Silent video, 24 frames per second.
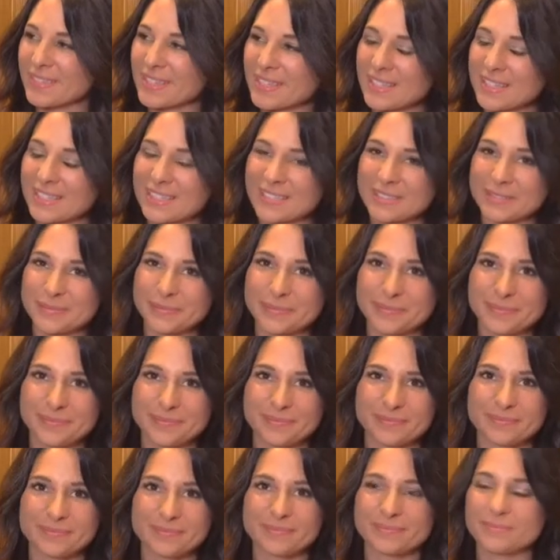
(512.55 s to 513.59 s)

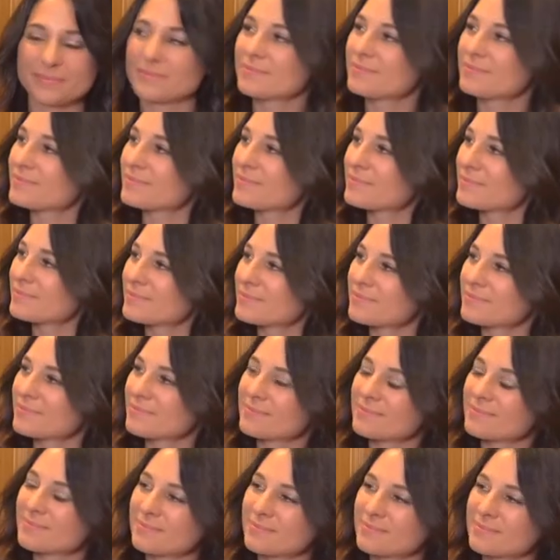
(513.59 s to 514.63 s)

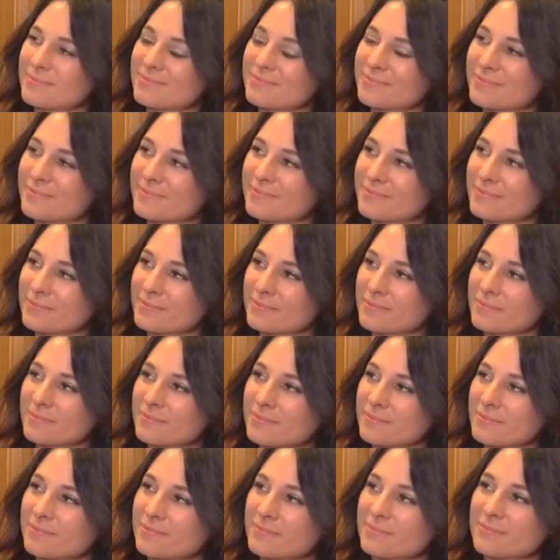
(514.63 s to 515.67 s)

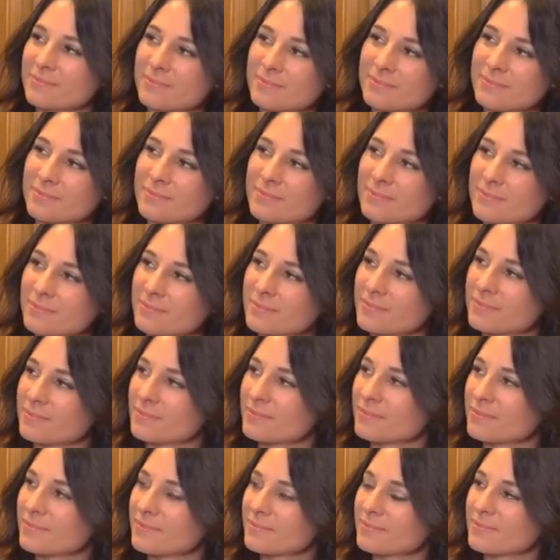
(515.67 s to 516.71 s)

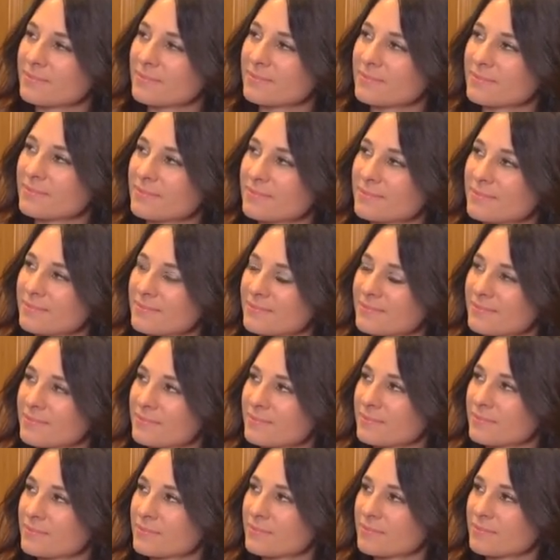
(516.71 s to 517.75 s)

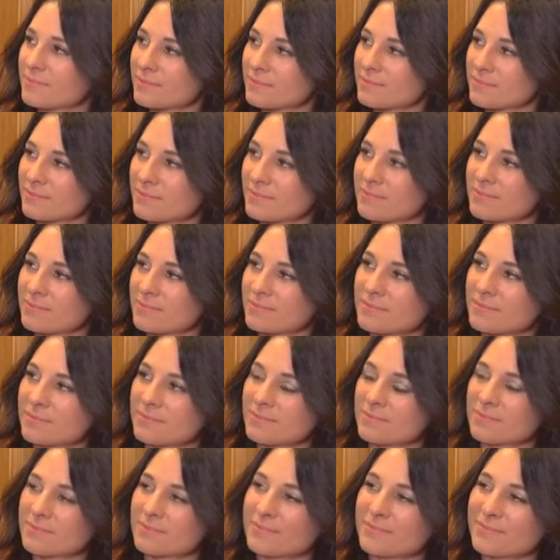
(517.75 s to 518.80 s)

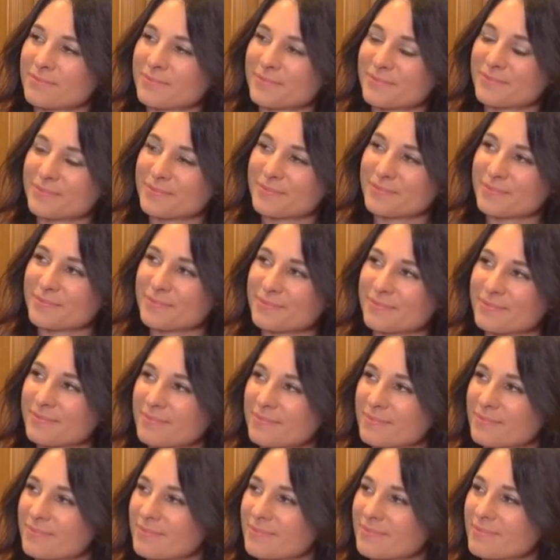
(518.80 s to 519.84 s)

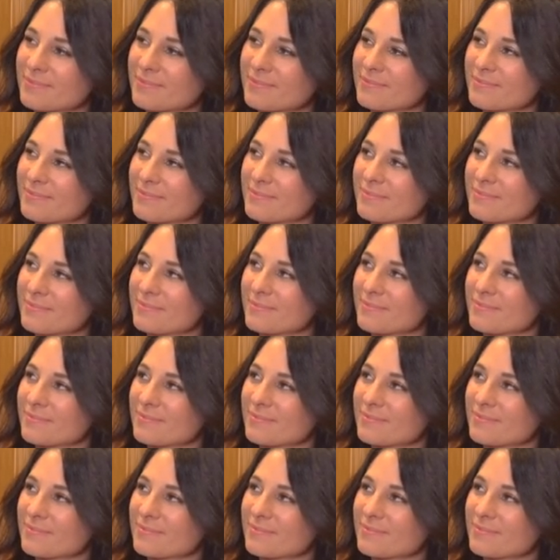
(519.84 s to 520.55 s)
No words are spoken by the person on screen.